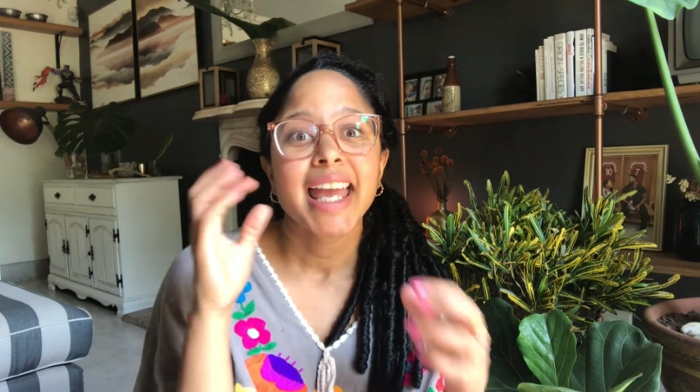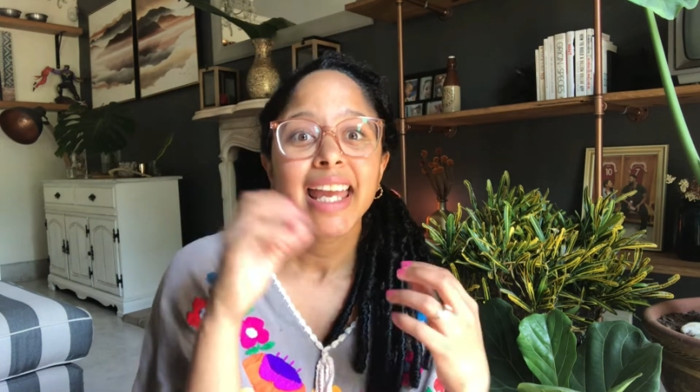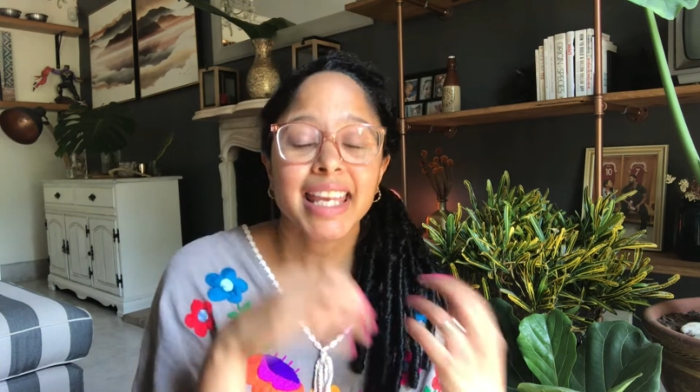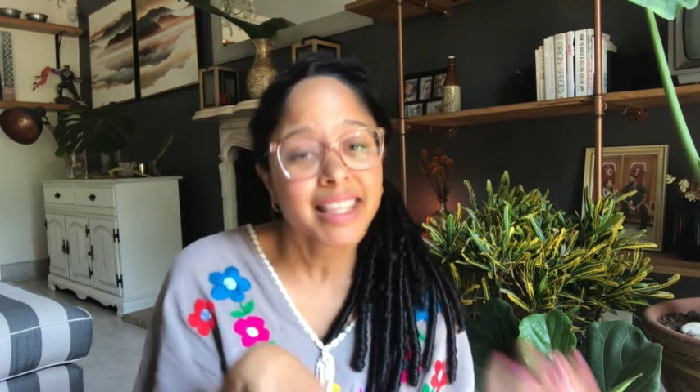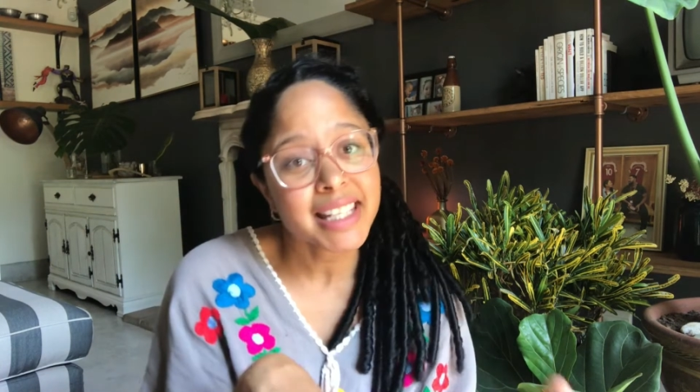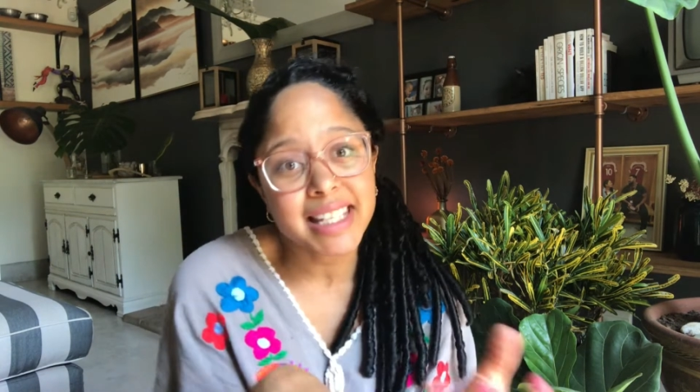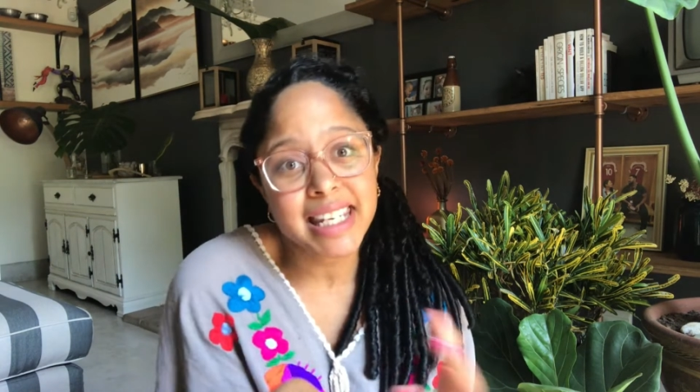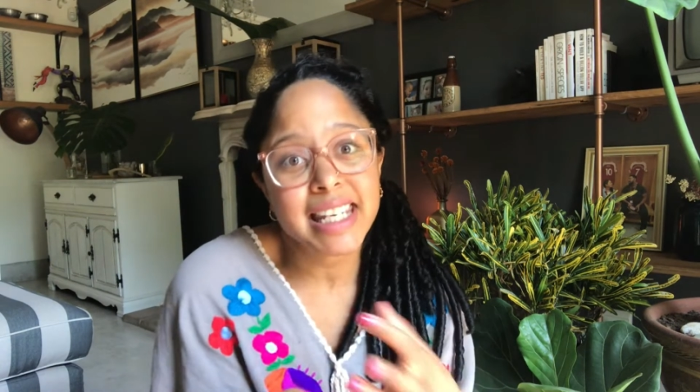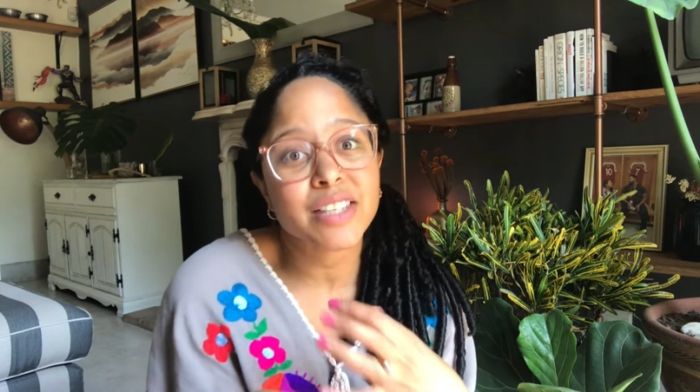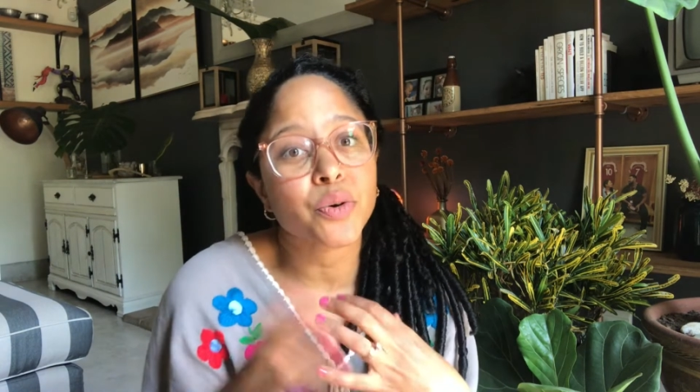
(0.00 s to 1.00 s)
in the
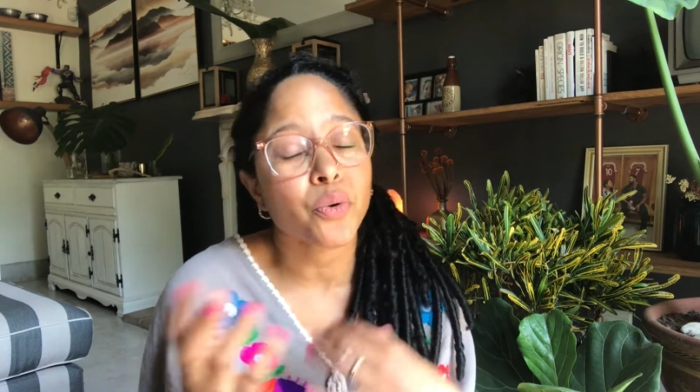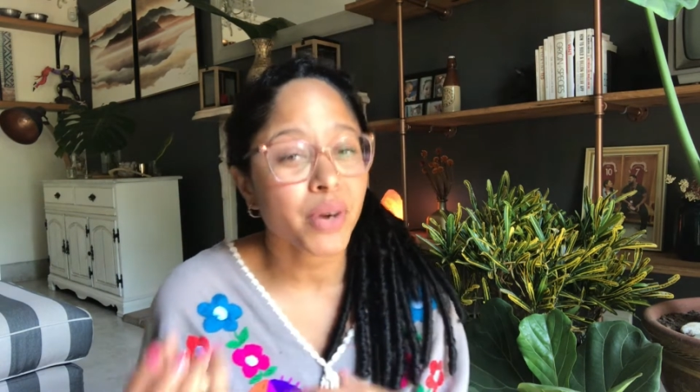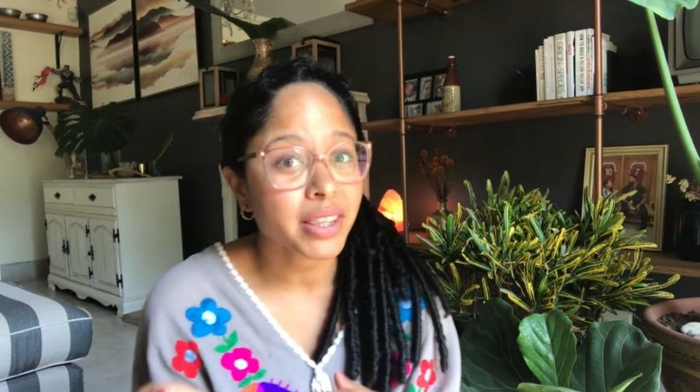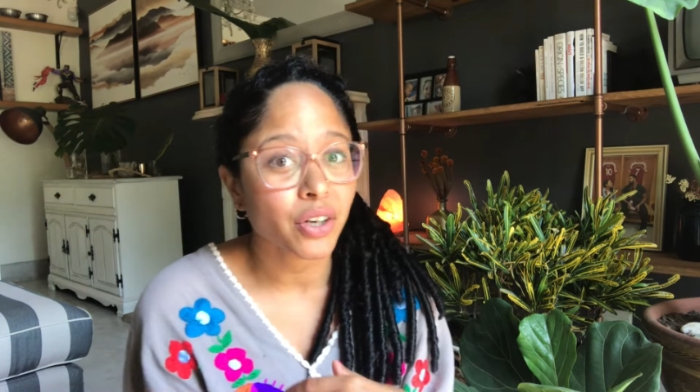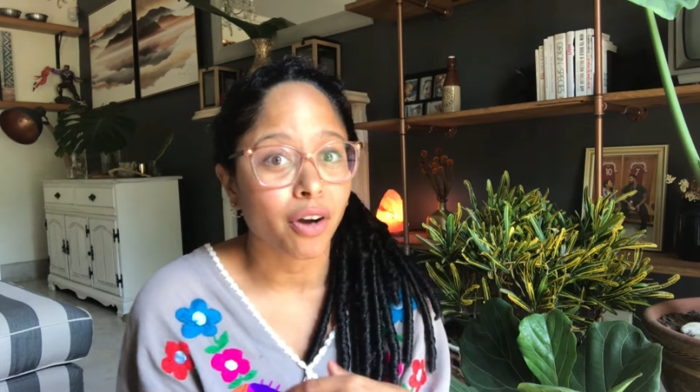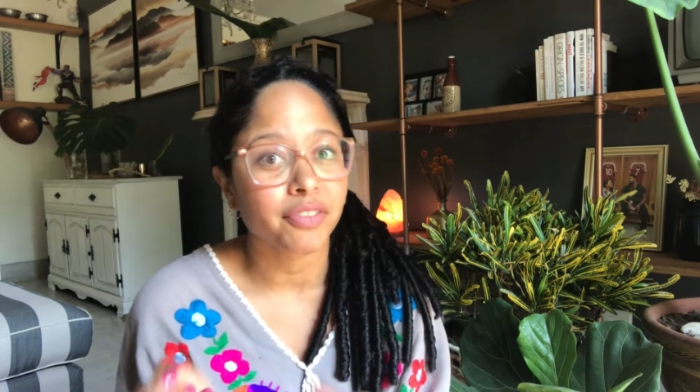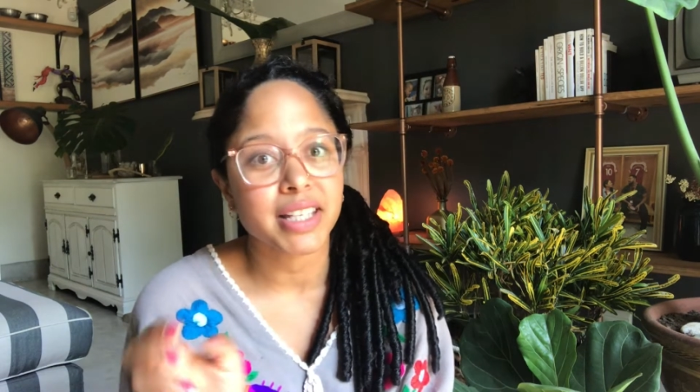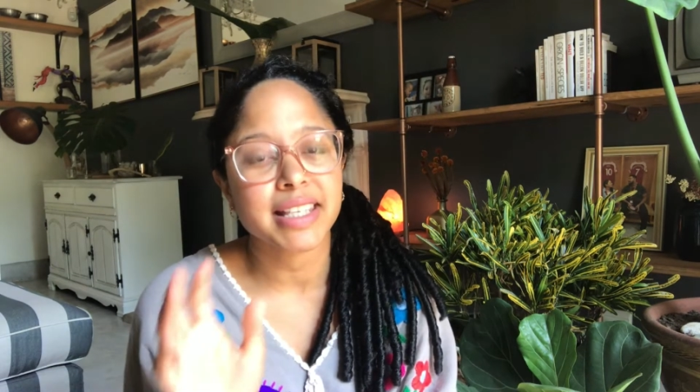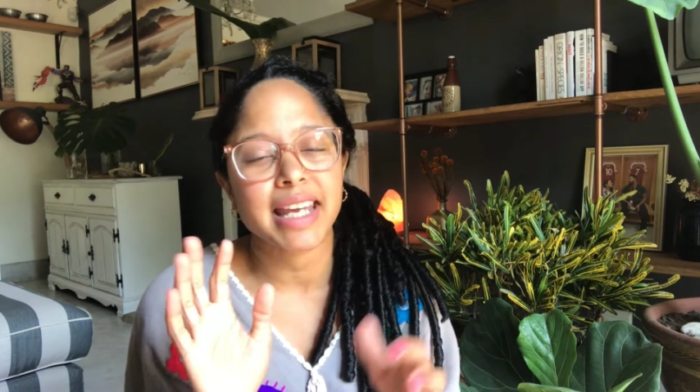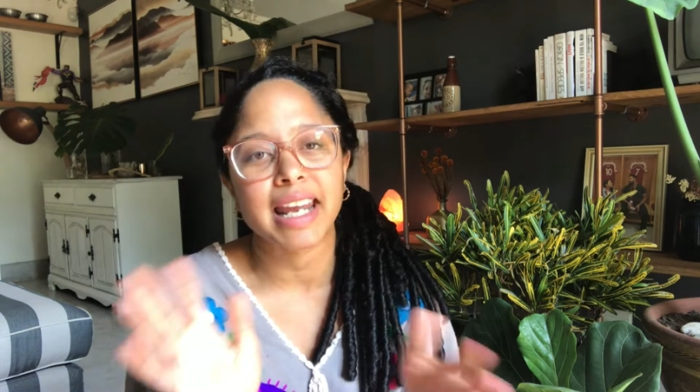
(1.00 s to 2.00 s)
teas or in the
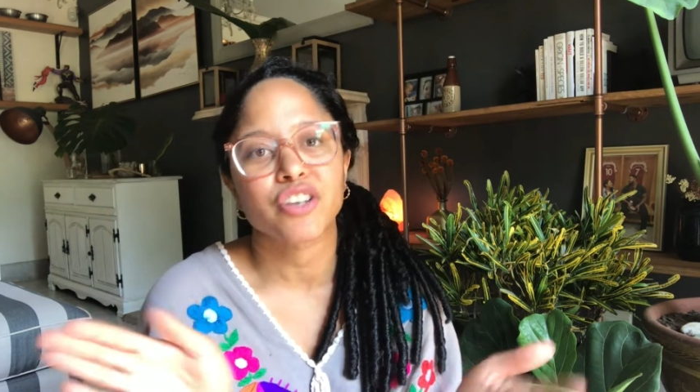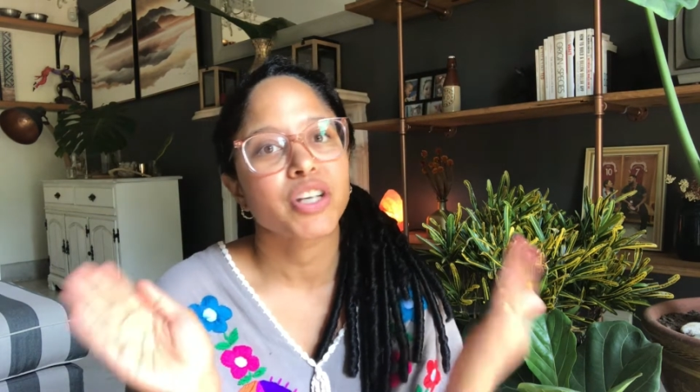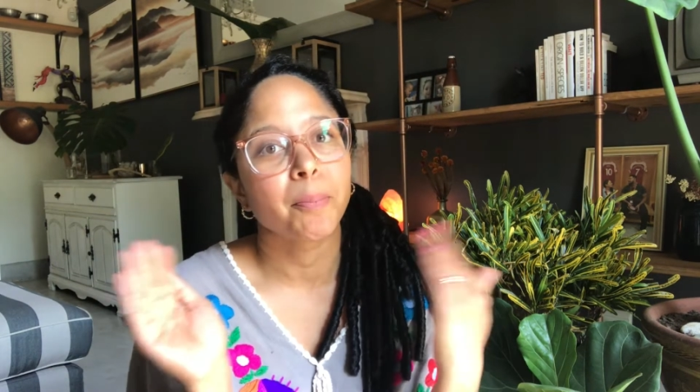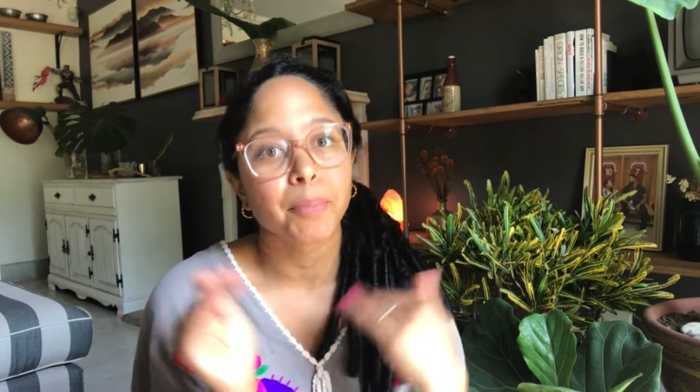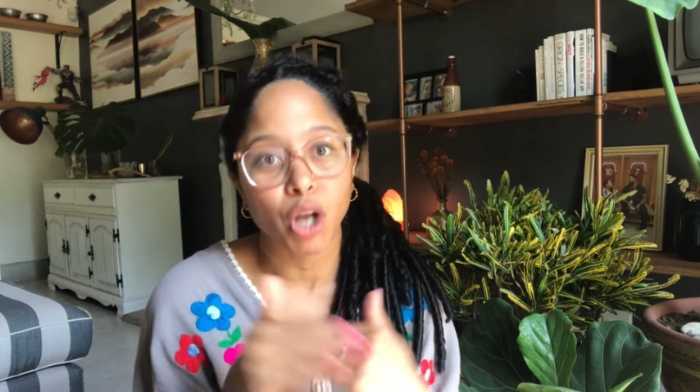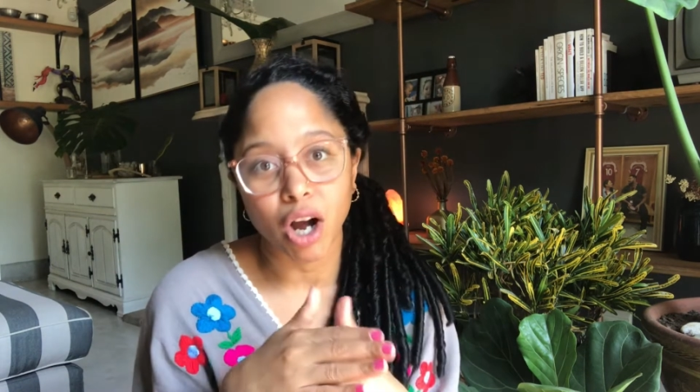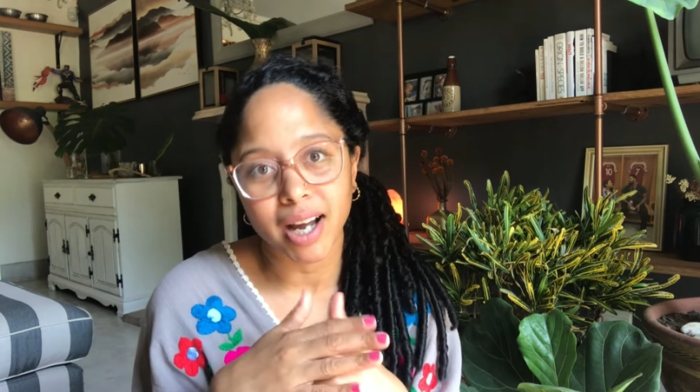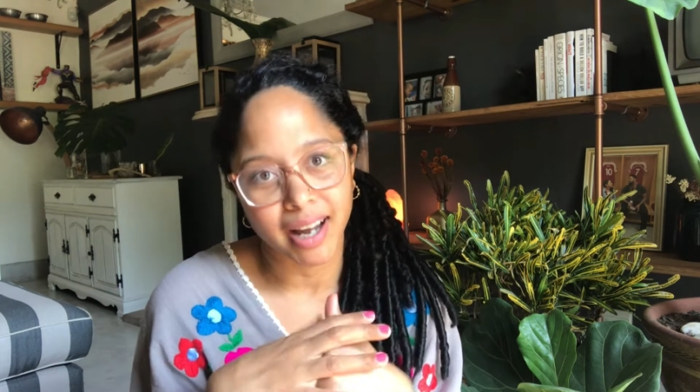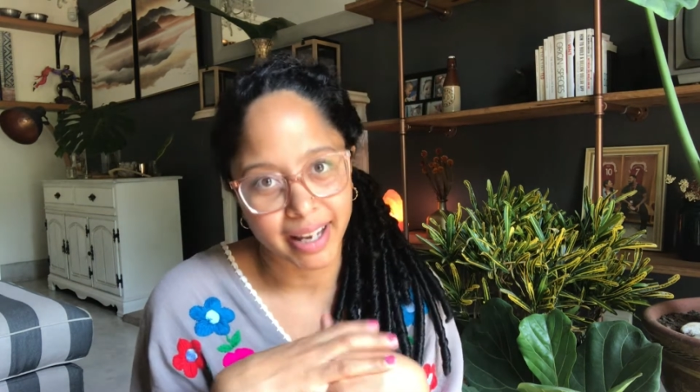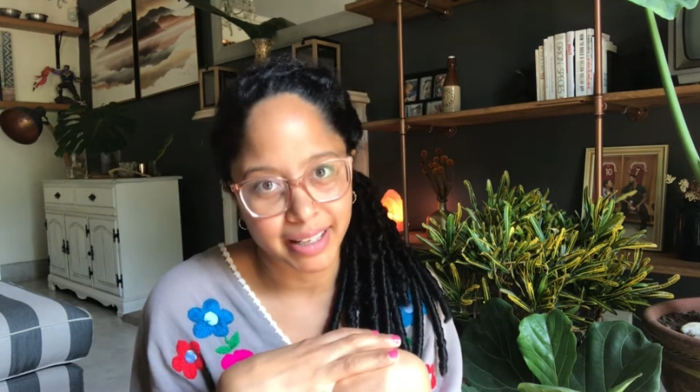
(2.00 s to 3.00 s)
coffees can actually block
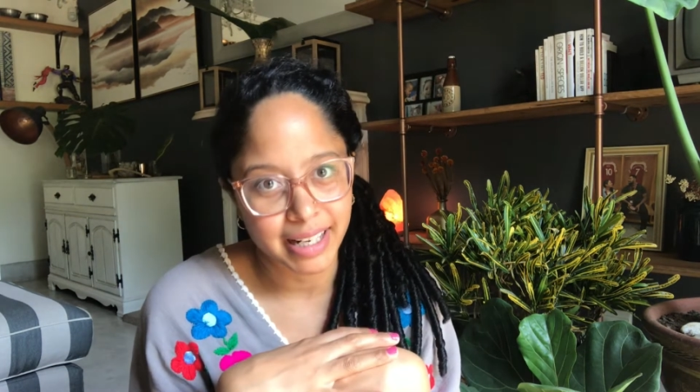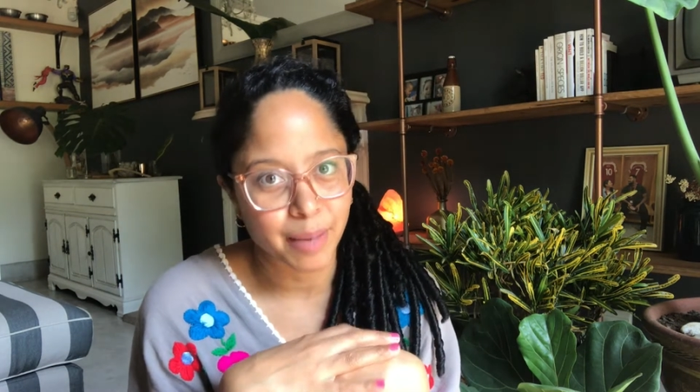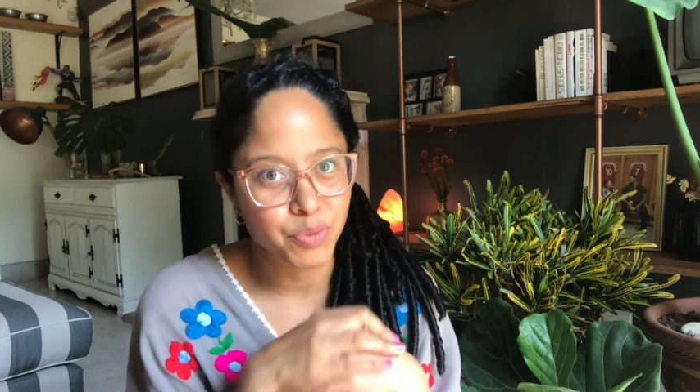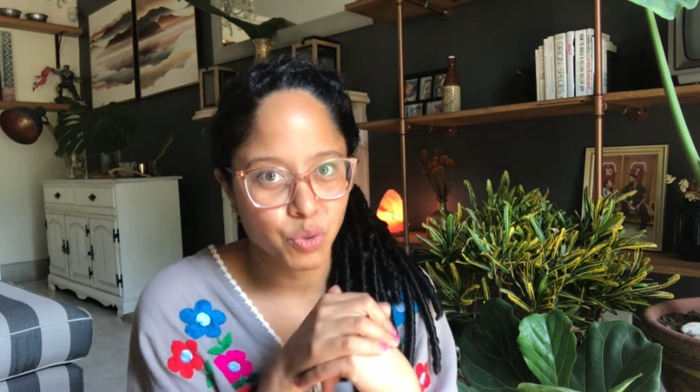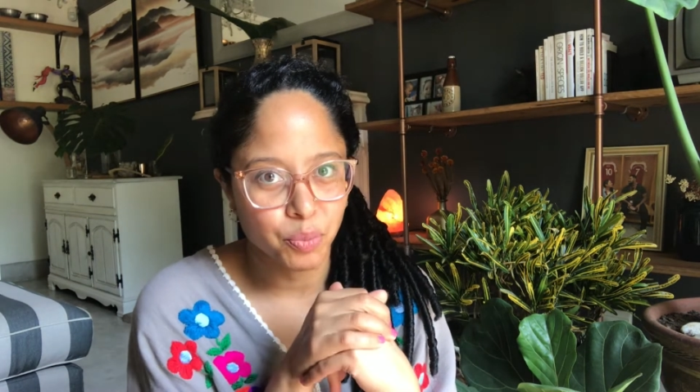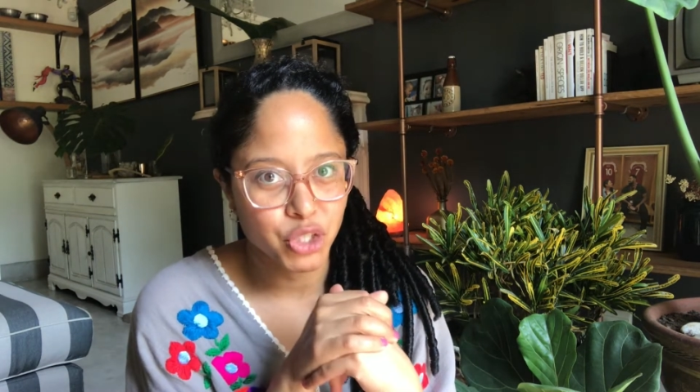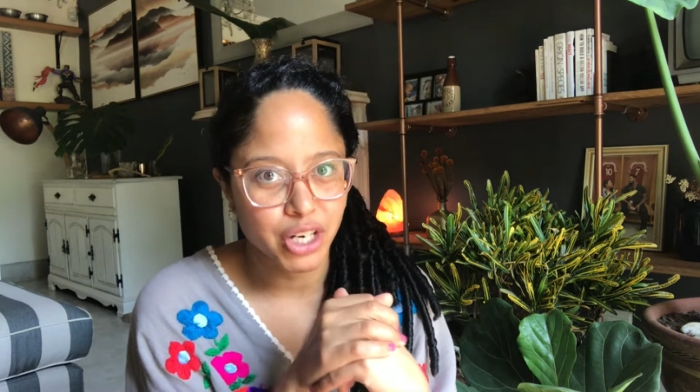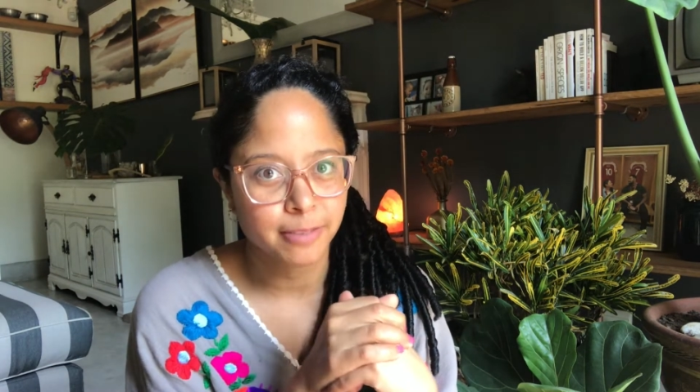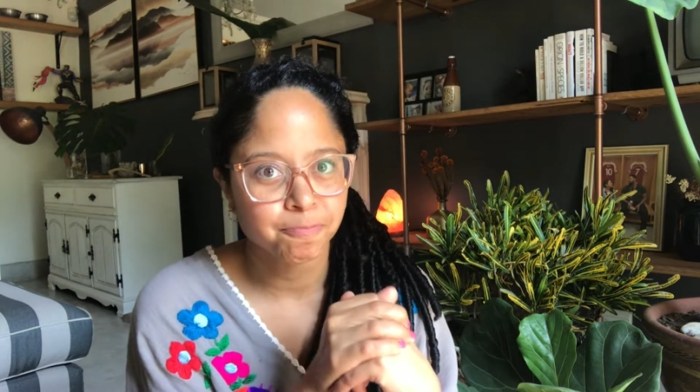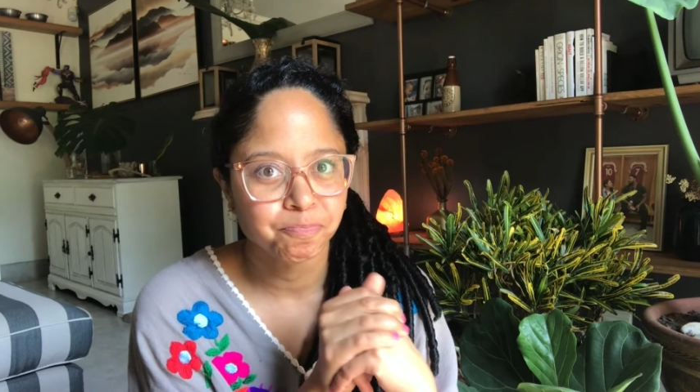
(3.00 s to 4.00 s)
iron
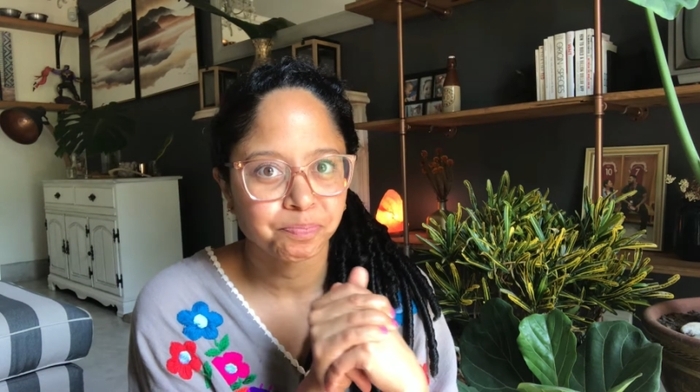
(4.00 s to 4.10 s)
absorption.